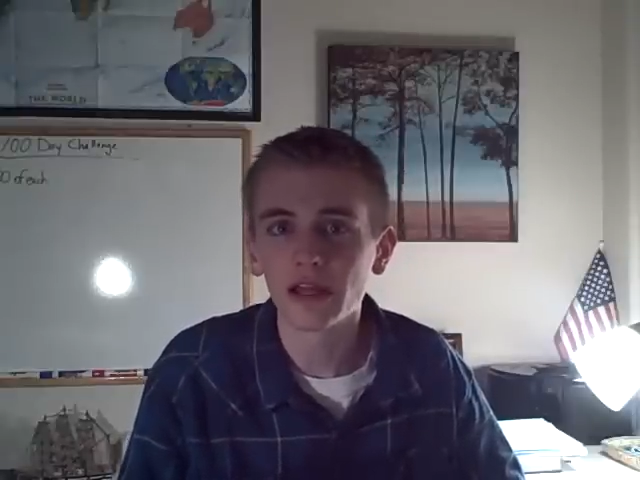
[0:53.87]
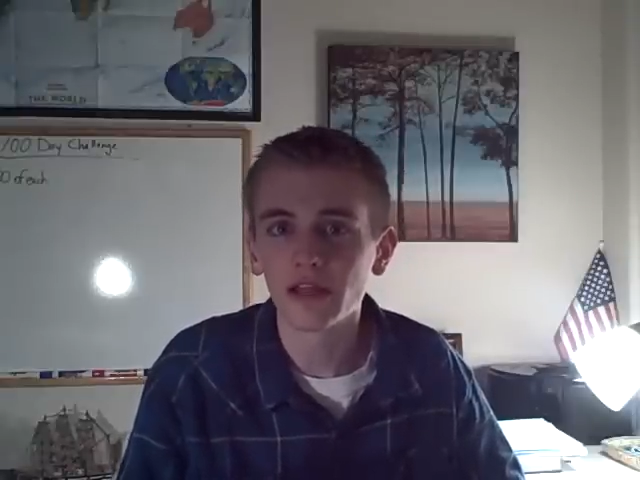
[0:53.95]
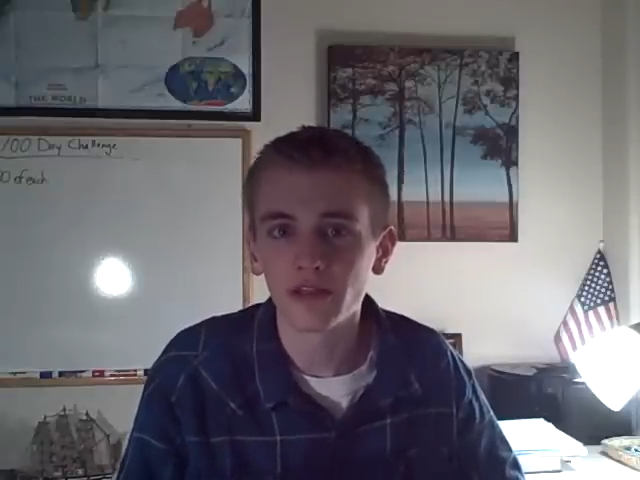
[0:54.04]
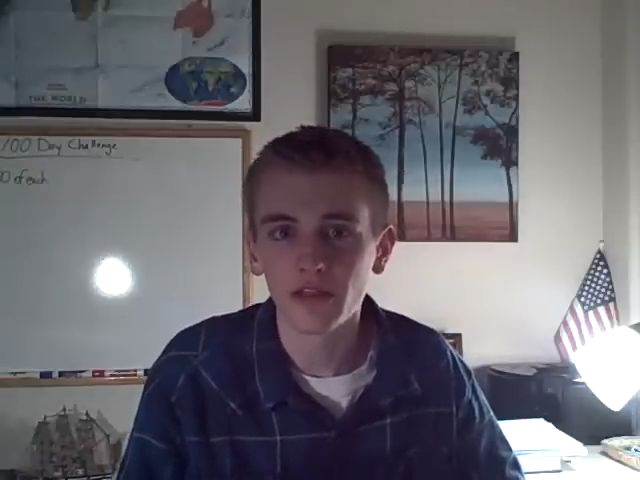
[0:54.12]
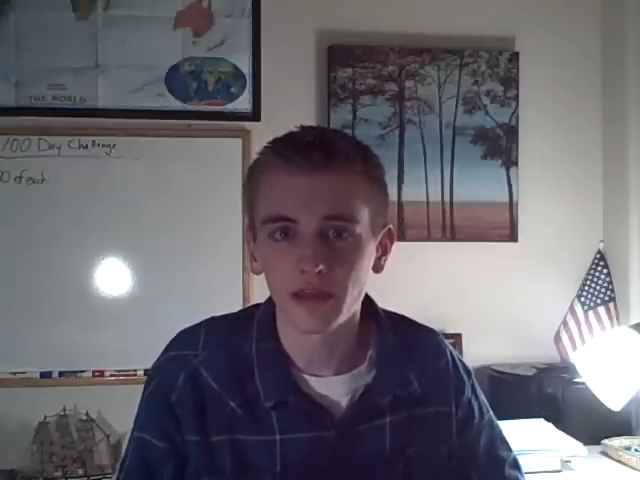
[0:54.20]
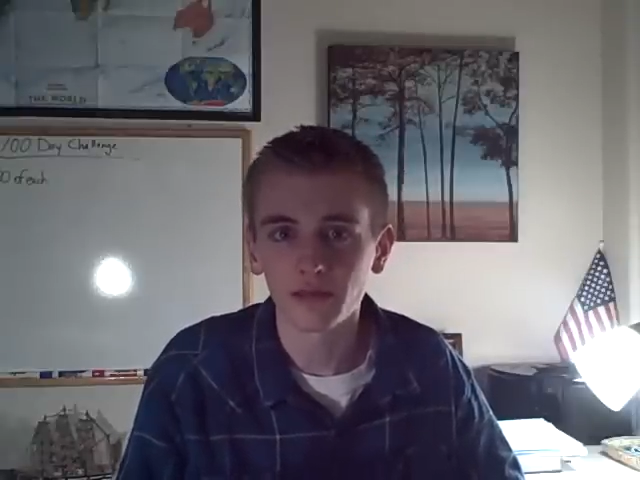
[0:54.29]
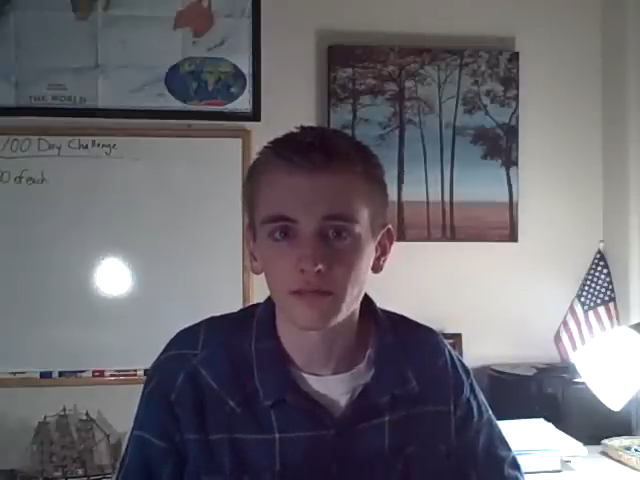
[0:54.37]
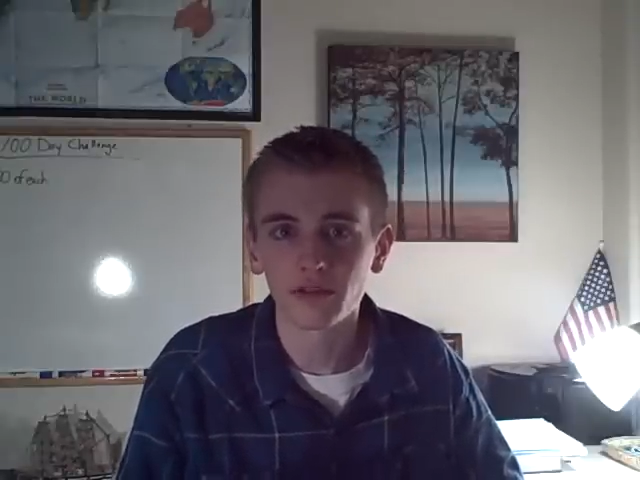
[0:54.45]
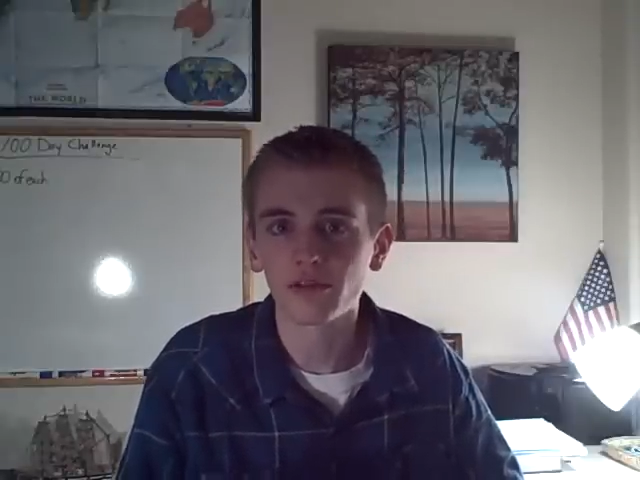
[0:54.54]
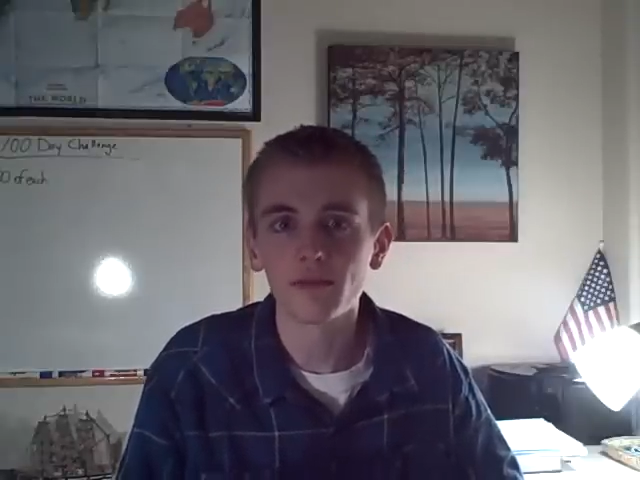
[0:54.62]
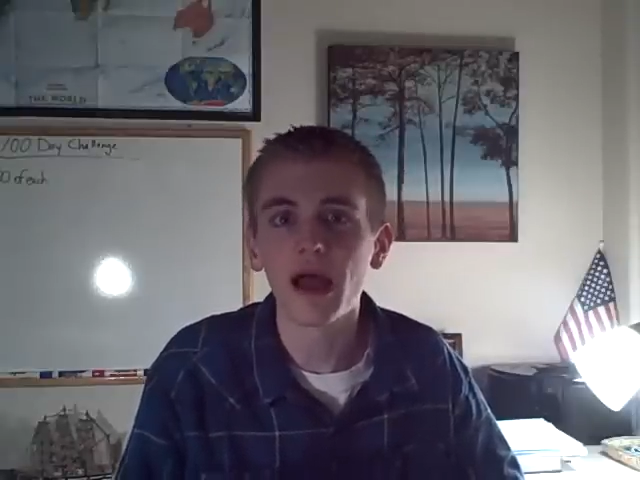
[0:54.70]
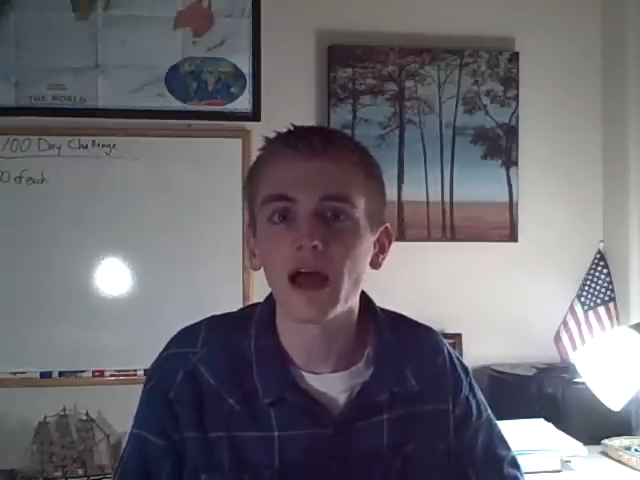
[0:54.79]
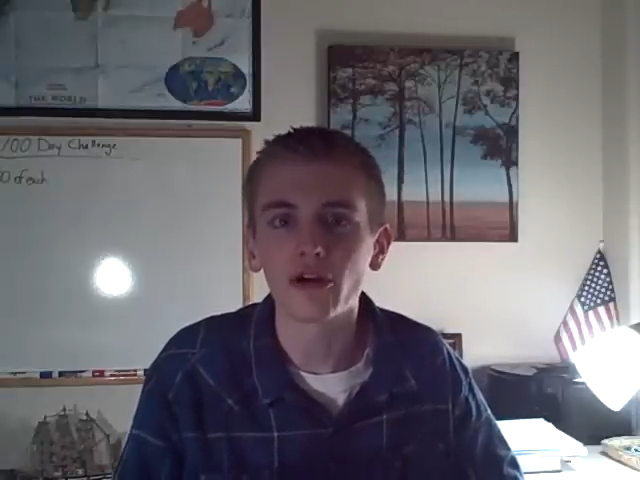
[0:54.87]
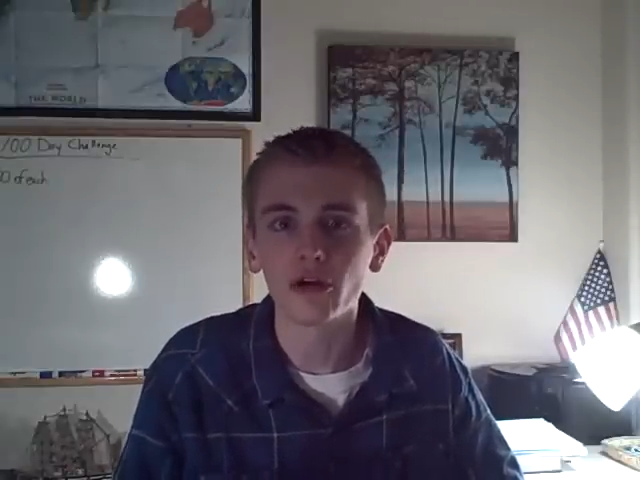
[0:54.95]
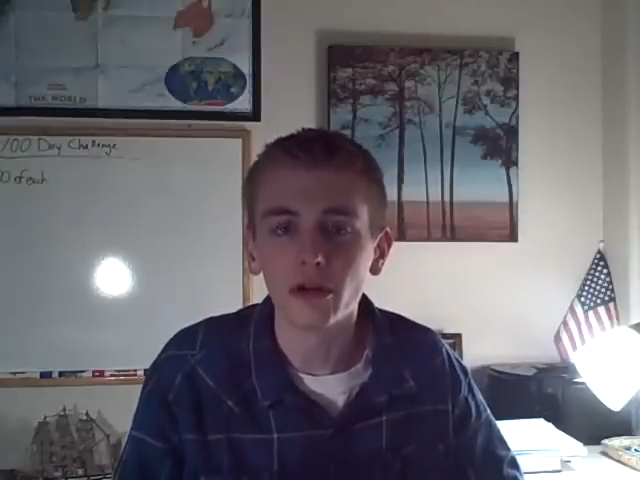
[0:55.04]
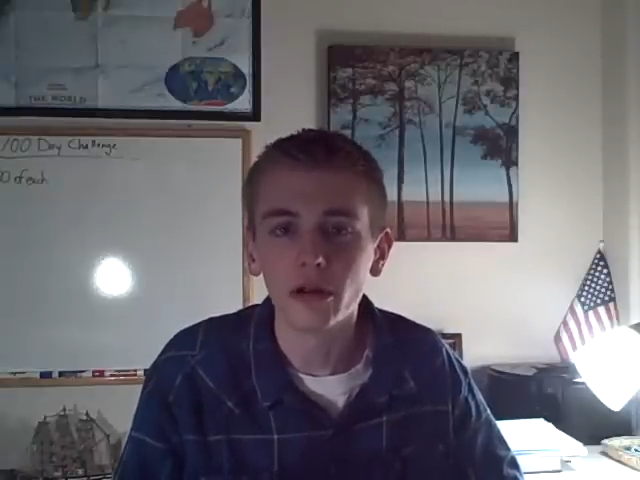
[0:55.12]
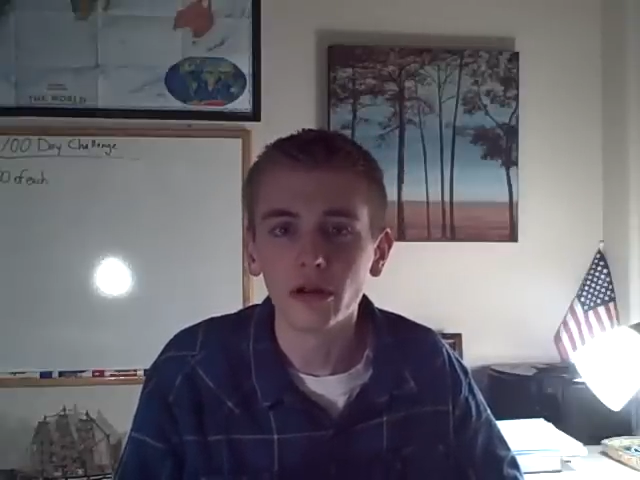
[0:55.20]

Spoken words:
anything. Doesn't matter.